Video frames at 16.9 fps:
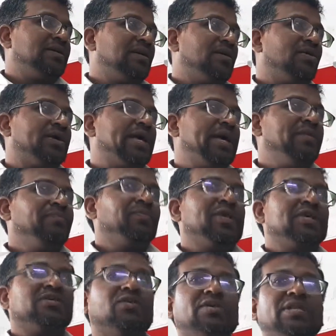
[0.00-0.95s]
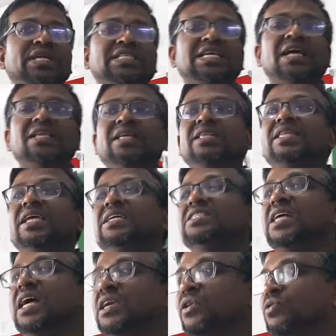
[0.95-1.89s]
Okay, so these are the things
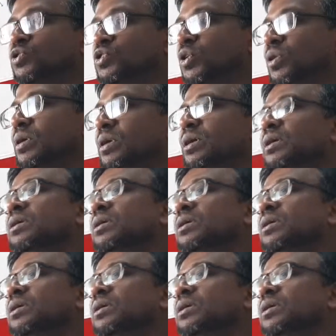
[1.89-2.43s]
that we should